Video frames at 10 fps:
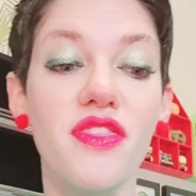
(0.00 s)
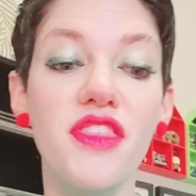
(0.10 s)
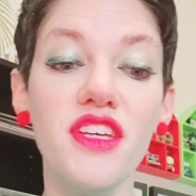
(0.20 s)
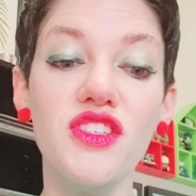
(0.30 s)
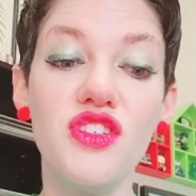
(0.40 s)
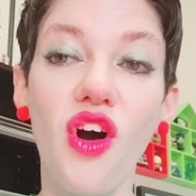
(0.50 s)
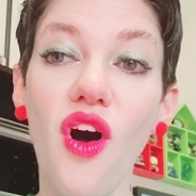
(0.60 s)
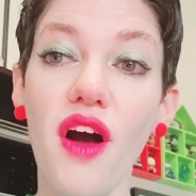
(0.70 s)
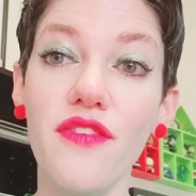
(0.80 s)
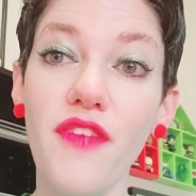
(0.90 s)
This
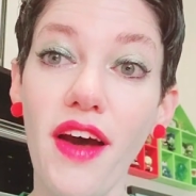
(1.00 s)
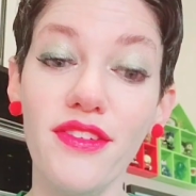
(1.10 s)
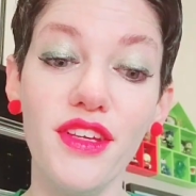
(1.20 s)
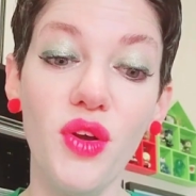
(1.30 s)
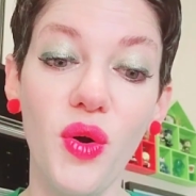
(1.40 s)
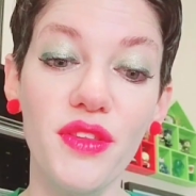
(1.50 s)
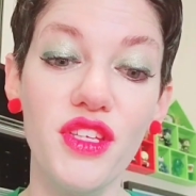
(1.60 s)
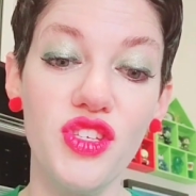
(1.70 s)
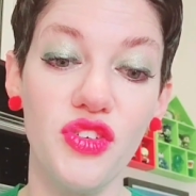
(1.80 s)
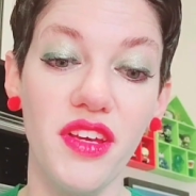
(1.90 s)
dog found it on
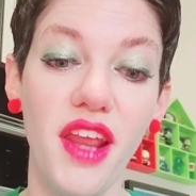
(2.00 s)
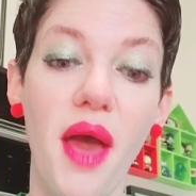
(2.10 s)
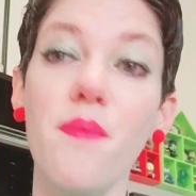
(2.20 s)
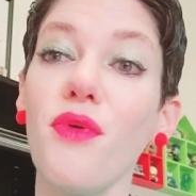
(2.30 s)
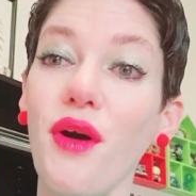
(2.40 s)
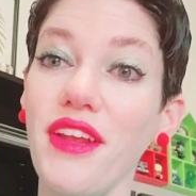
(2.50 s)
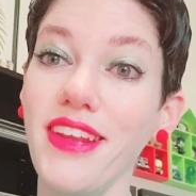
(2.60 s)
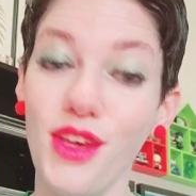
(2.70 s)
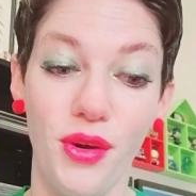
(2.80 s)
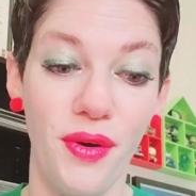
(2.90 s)
the street and brought
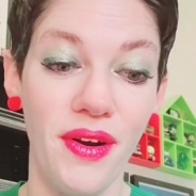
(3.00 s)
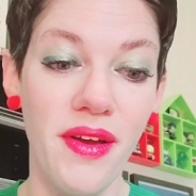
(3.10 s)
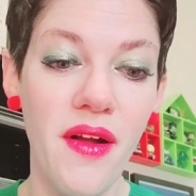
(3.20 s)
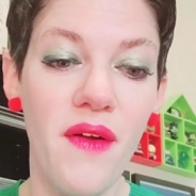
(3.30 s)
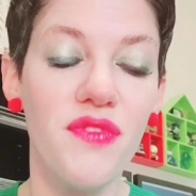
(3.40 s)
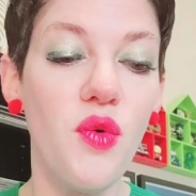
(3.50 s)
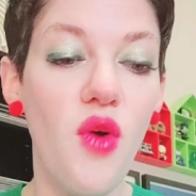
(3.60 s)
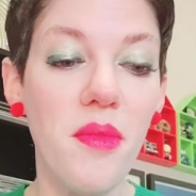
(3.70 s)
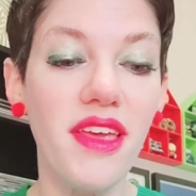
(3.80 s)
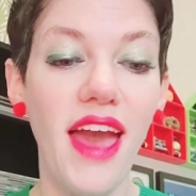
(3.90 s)
it here. The
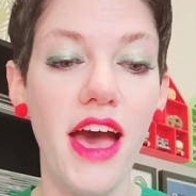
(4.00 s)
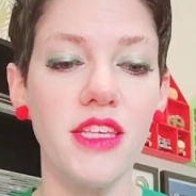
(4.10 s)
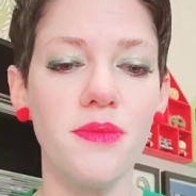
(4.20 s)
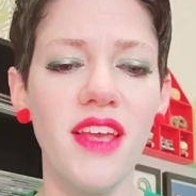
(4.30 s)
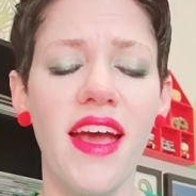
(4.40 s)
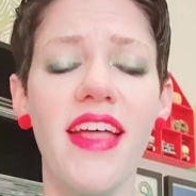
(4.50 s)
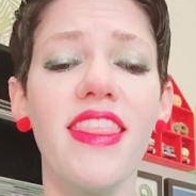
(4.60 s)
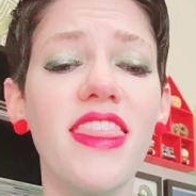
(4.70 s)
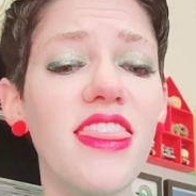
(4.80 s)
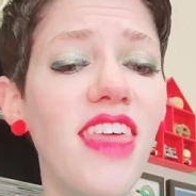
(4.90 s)
woman gasped.
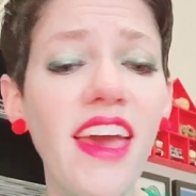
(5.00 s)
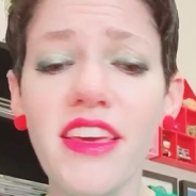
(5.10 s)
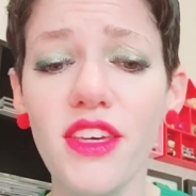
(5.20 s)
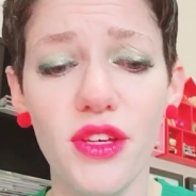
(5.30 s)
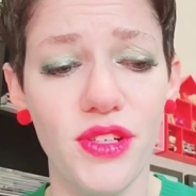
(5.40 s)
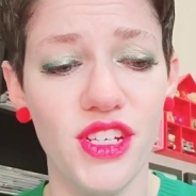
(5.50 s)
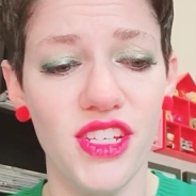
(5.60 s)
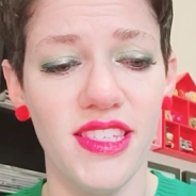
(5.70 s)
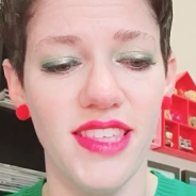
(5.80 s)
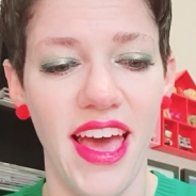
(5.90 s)
Thank you,
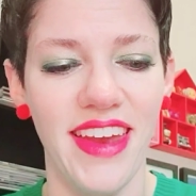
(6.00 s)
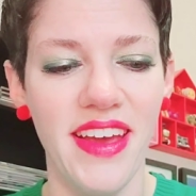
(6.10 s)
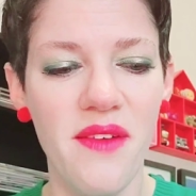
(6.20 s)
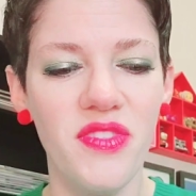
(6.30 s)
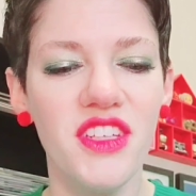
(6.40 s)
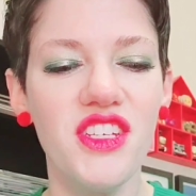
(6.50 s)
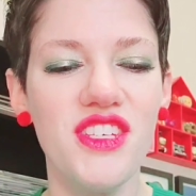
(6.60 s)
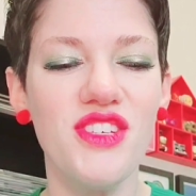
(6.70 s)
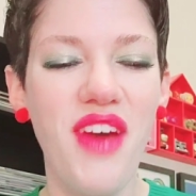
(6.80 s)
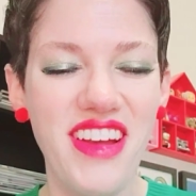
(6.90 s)
she said.
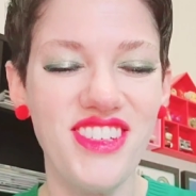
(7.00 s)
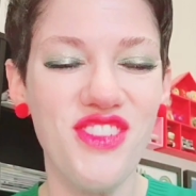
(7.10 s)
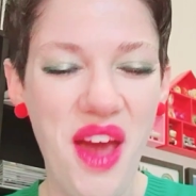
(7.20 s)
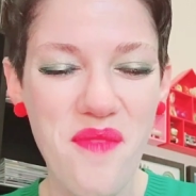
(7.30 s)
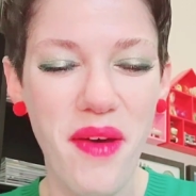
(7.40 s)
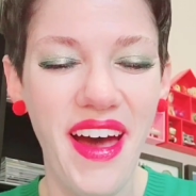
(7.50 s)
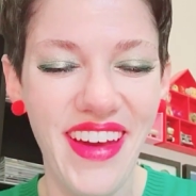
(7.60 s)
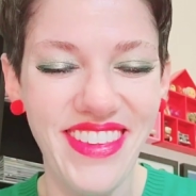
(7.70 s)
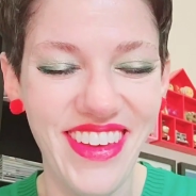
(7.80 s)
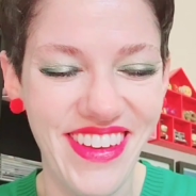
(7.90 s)
She scratched Tramp
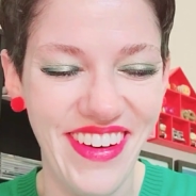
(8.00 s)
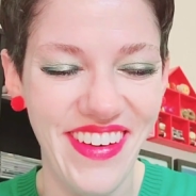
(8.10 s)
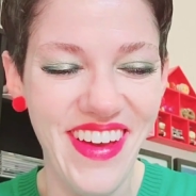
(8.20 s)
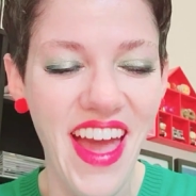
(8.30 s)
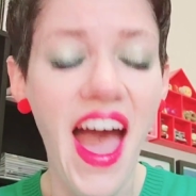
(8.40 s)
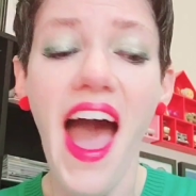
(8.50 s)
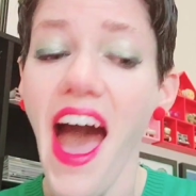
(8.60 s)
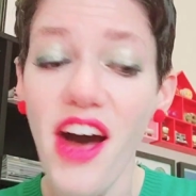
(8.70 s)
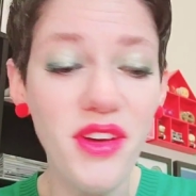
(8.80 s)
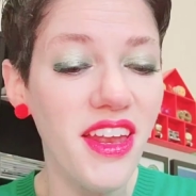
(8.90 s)
behind the ear.
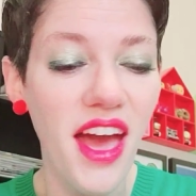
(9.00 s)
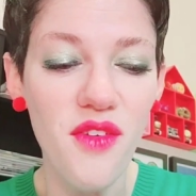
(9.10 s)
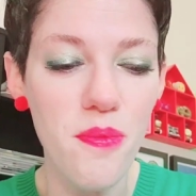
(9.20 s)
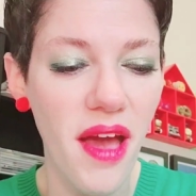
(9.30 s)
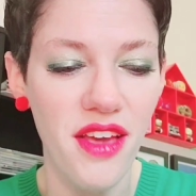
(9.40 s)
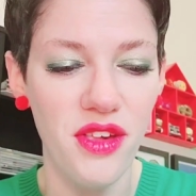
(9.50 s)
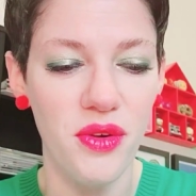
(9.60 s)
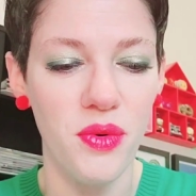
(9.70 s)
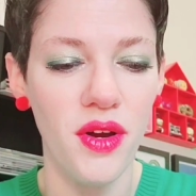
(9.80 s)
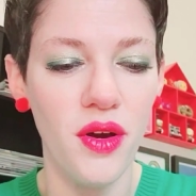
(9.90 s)
How can I repay
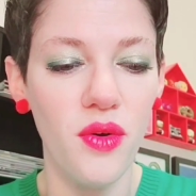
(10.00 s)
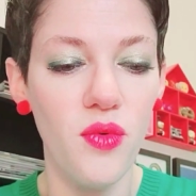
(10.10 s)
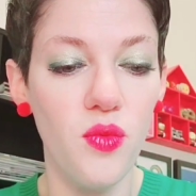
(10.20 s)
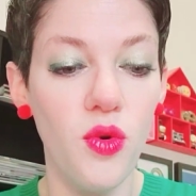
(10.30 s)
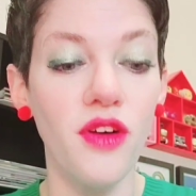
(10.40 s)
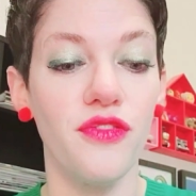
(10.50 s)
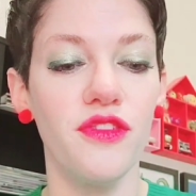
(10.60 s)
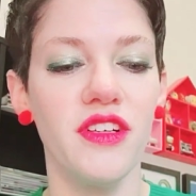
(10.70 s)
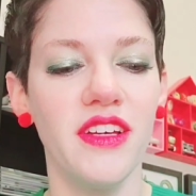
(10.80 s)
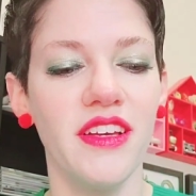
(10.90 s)
you? Woof!